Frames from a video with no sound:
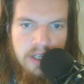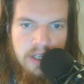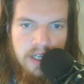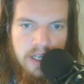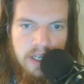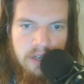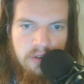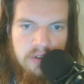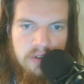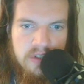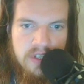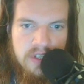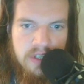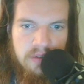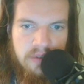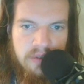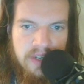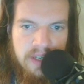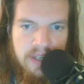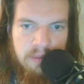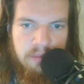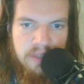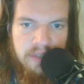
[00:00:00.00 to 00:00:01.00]
Here you see a
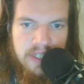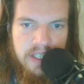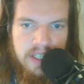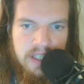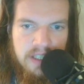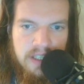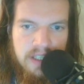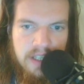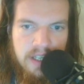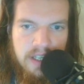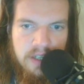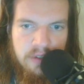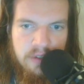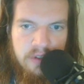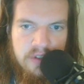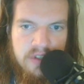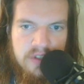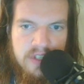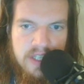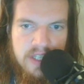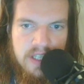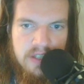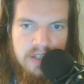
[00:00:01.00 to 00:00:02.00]
red brick. Here you
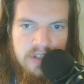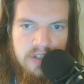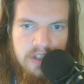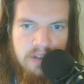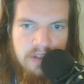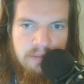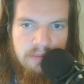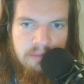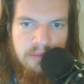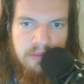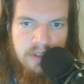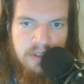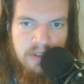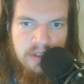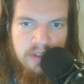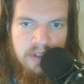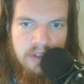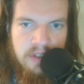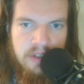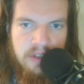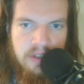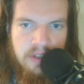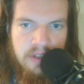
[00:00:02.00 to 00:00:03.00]
see some.
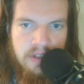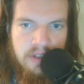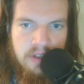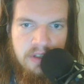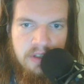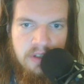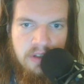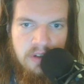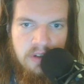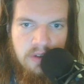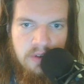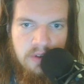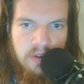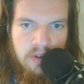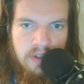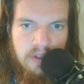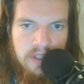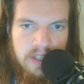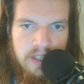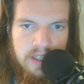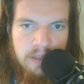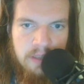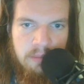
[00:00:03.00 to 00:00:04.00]

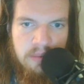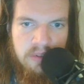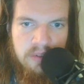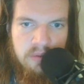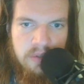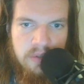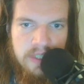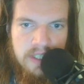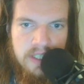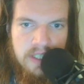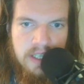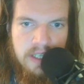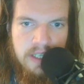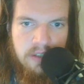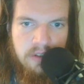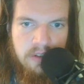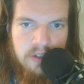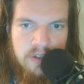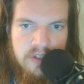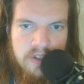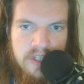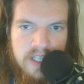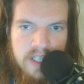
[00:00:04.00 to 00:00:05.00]
All in between here
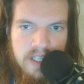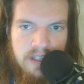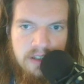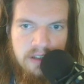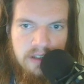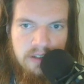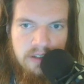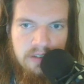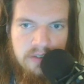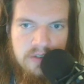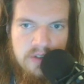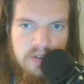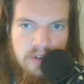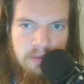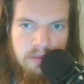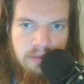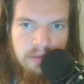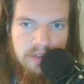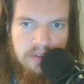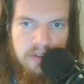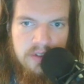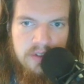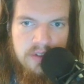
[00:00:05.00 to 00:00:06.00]
you see some
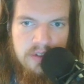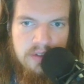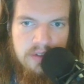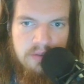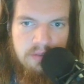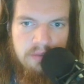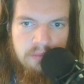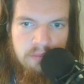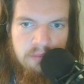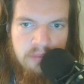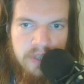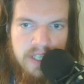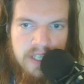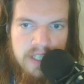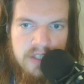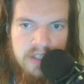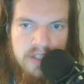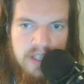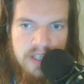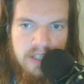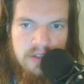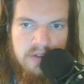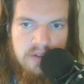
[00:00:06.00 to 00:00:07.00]
of the bricks
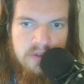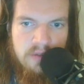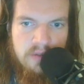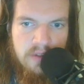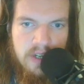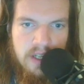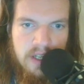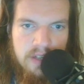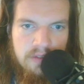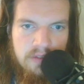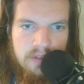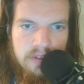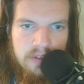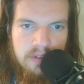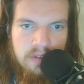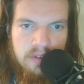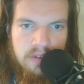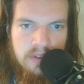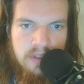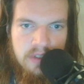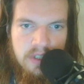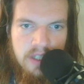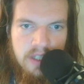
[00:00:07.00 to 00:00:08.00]
that survived,
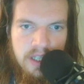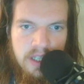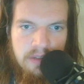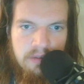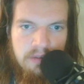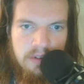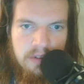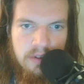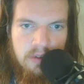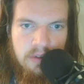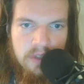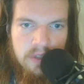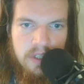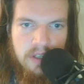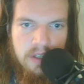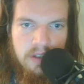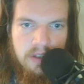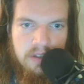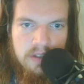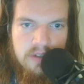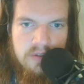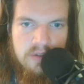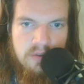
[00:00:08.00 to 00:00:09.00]
even though they
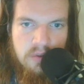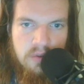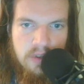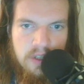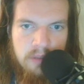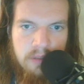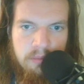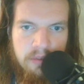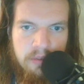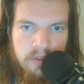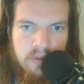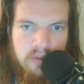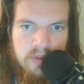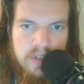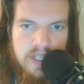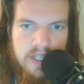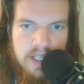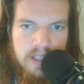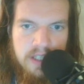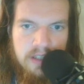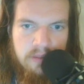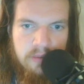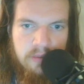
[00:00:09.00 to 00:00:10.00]
are destroyed. But you
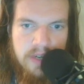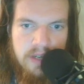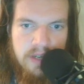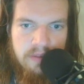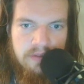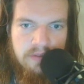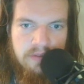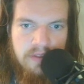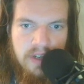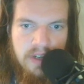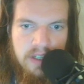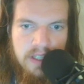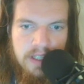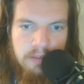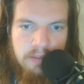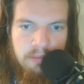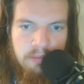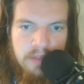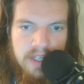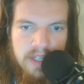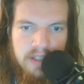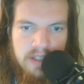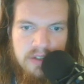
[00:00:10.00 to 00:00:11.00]
see the red fucking
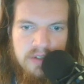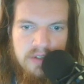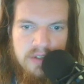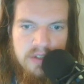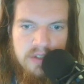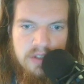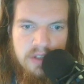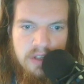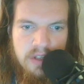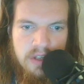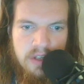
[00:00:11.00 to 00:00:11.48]
bricks.